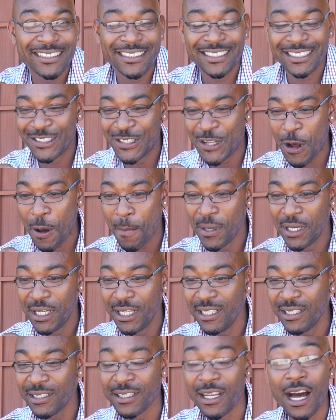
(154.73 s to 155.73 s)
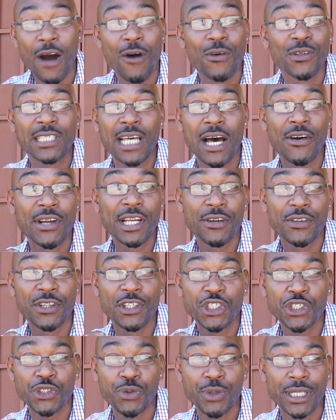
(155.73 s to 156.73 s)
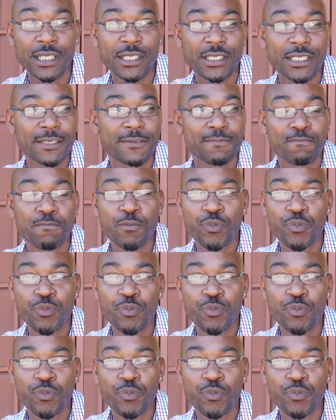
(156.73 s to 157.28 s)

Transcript: you know what I mean? I was out here in the streets.